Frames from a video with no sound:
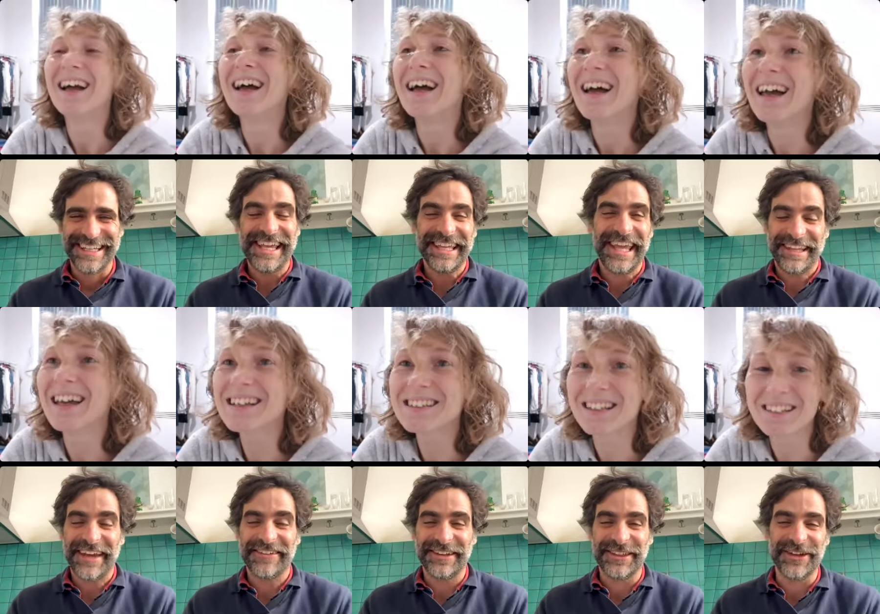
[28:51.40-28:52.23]

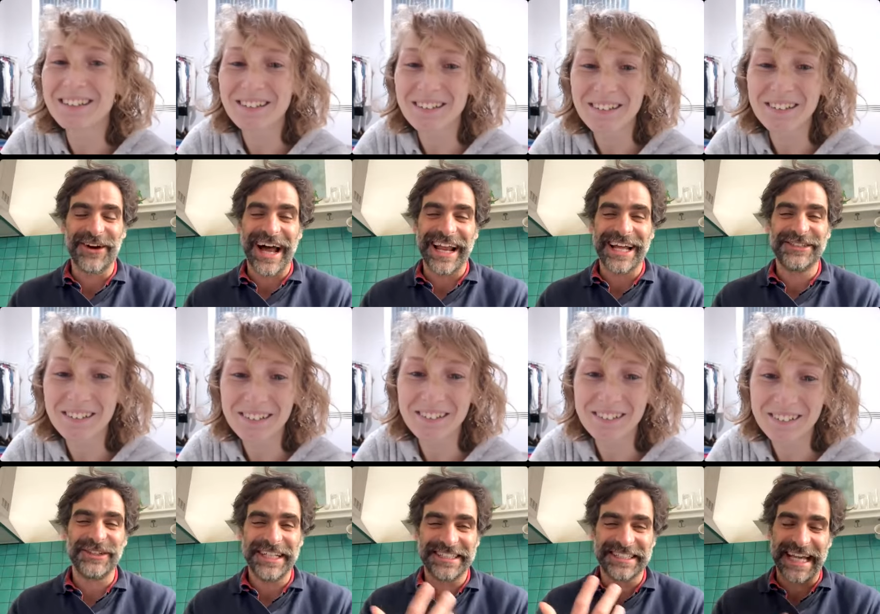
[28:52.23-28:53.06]
Speaker 1: Even though I like to
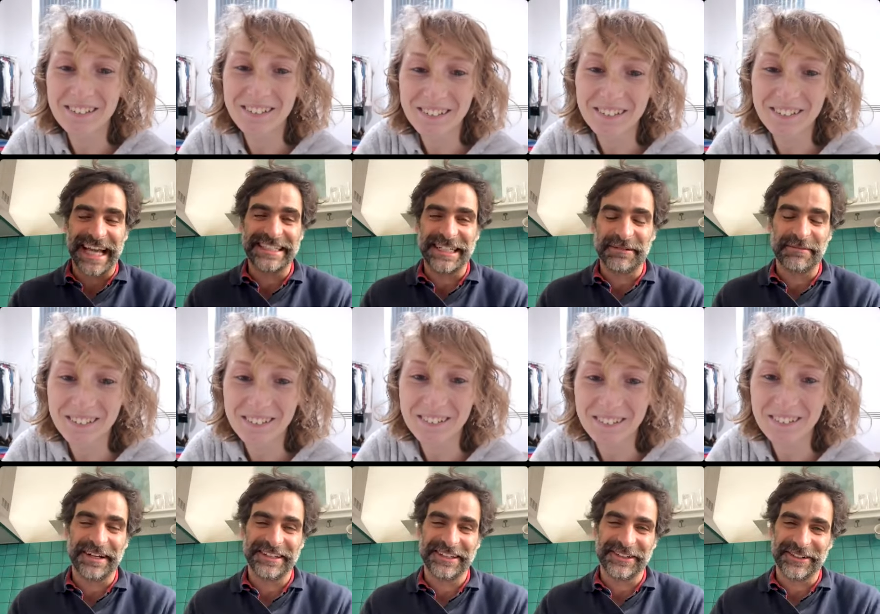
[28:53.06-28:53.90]
eat standing,
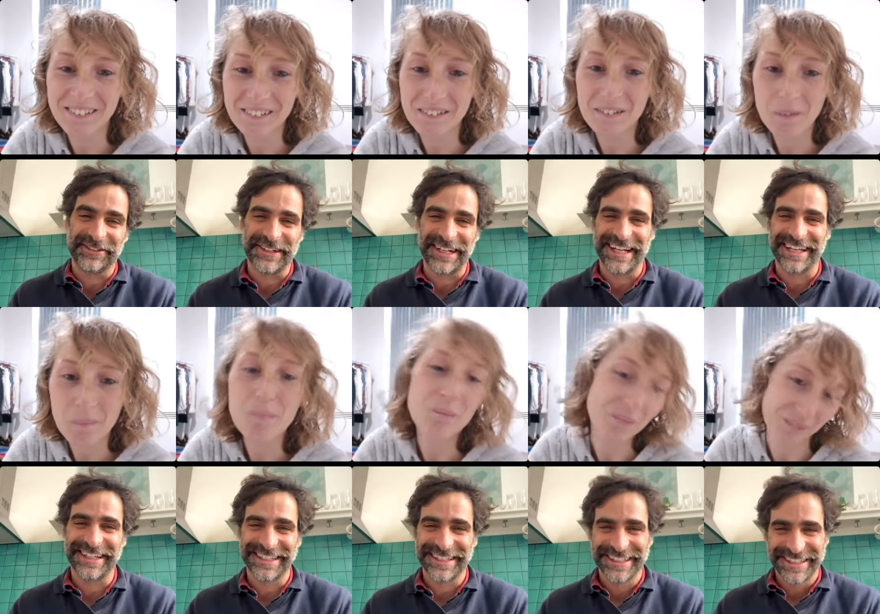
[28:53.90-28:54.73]
but you know, we're like...
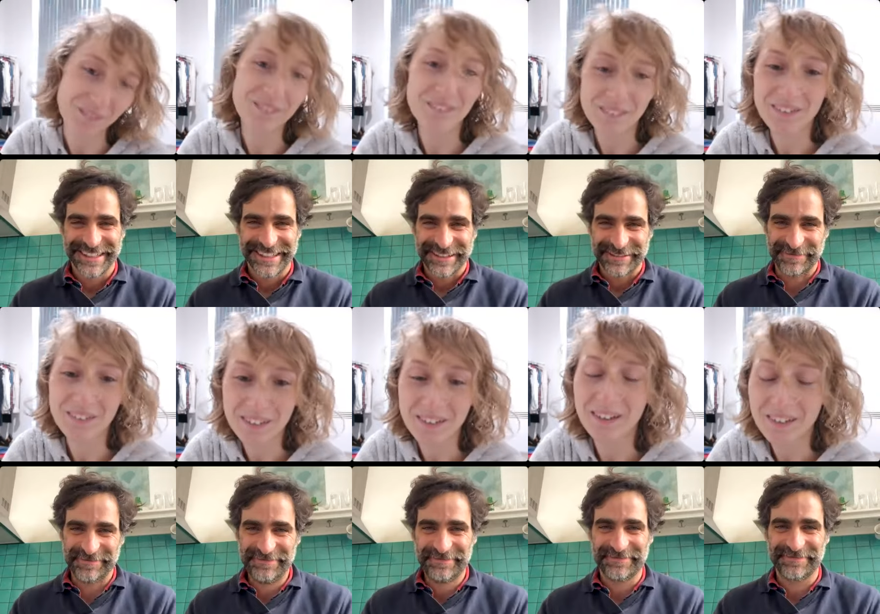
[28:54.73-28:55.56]

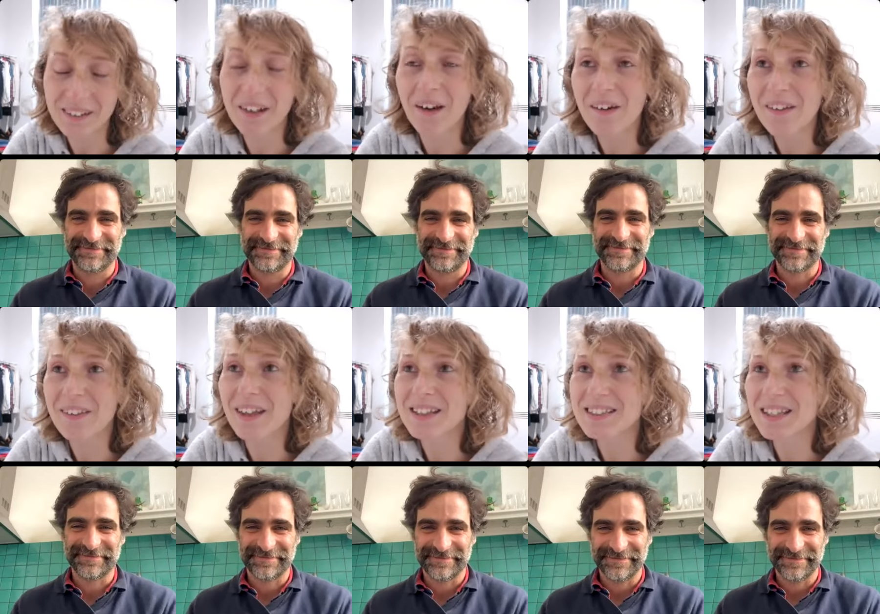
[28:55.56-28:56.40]
Yeah,
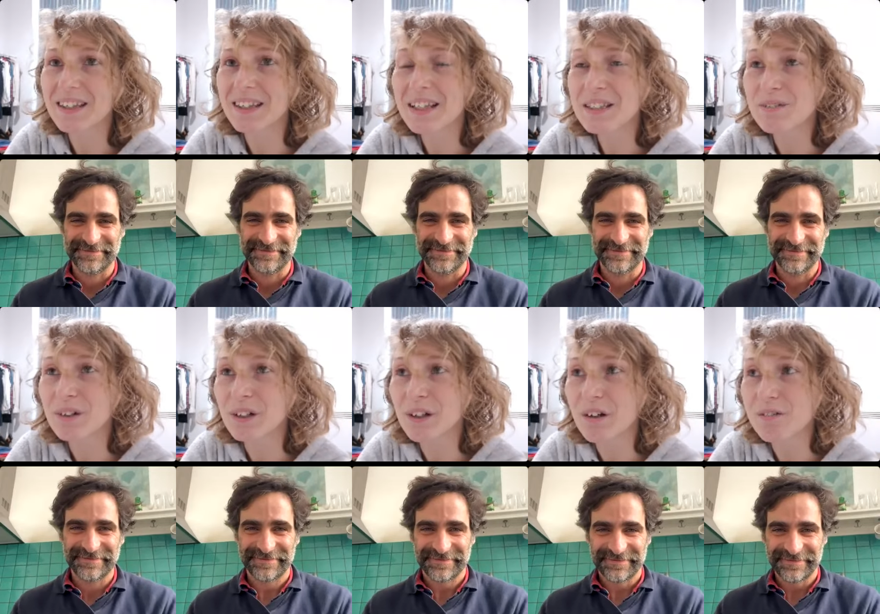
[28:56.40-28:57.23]
Speaker 2: that's fair
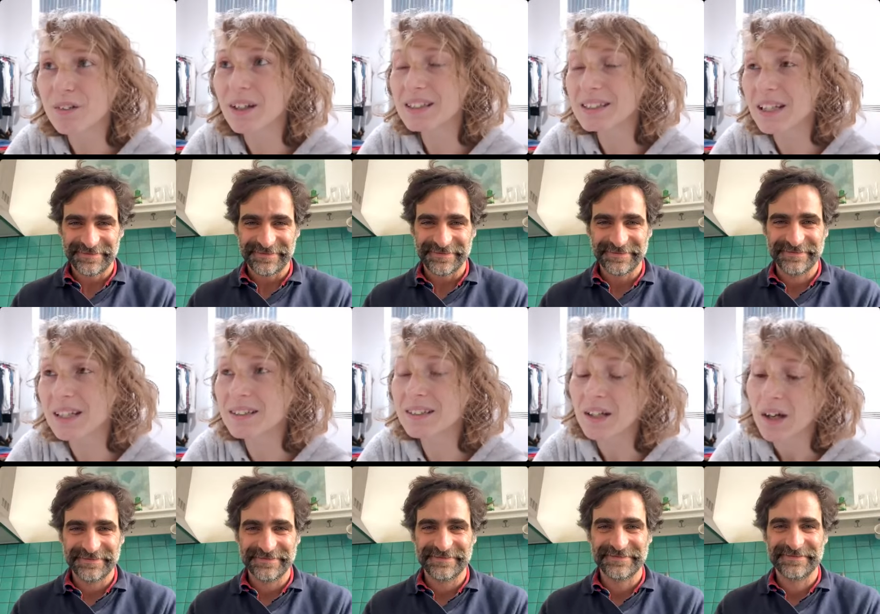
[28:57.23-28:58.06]
enough.
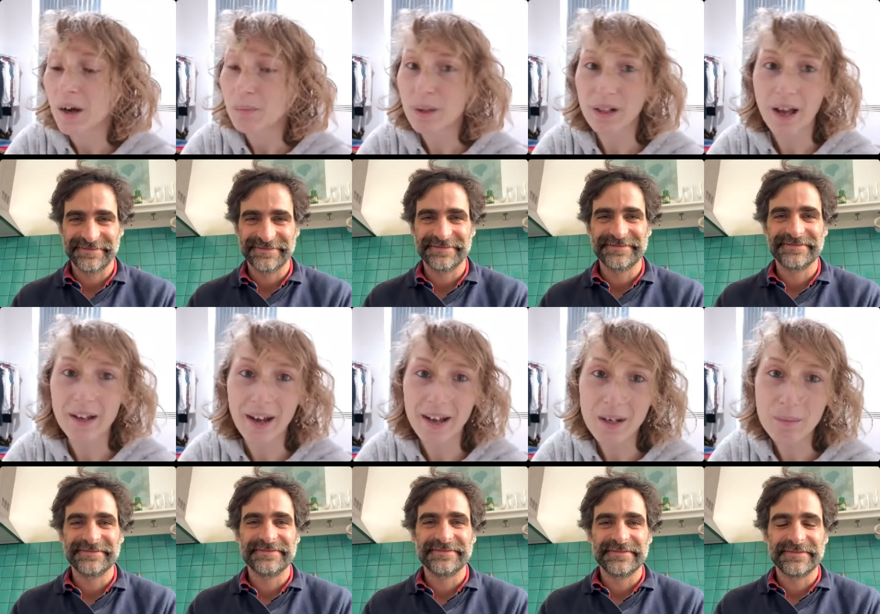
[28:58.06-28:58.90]
Excellent. Well,
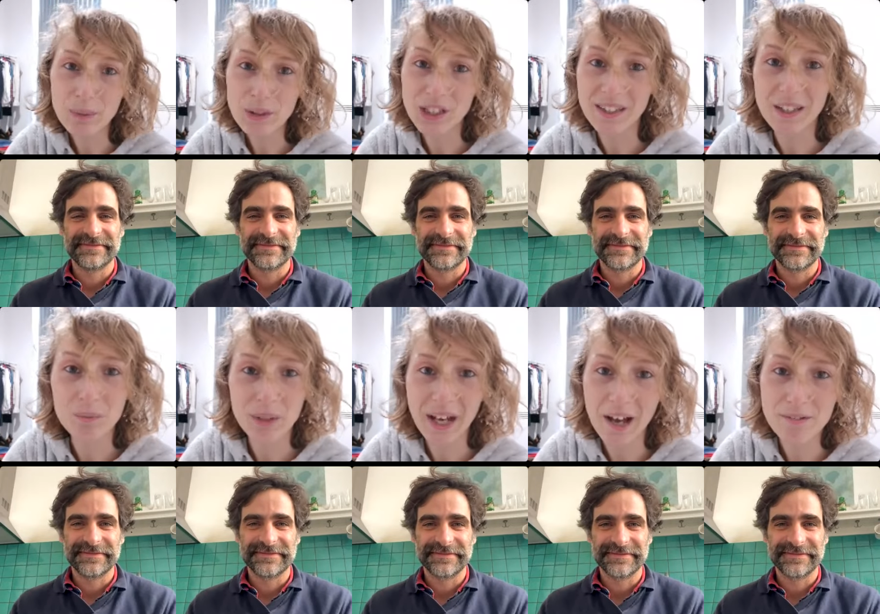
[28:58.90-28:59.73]
I appreciate that
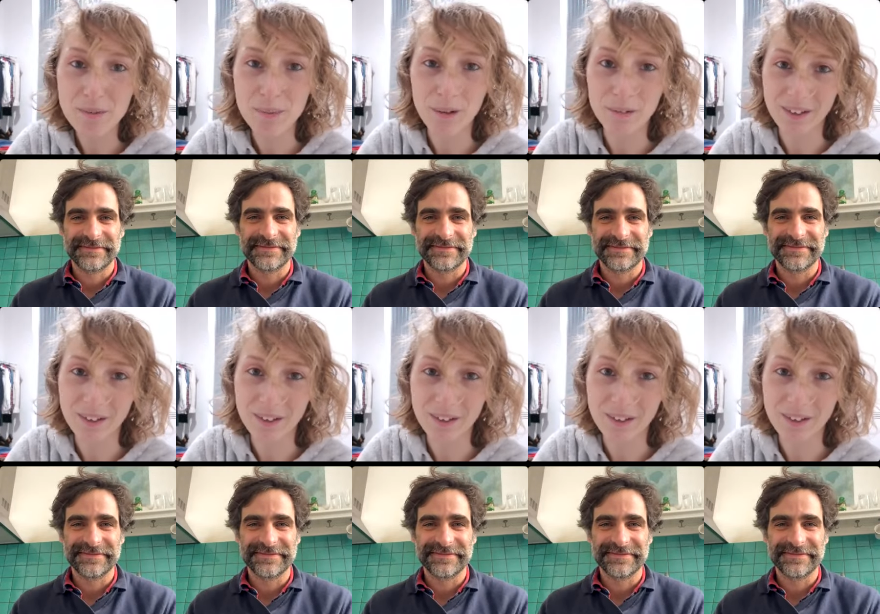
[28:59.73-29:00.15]
we have about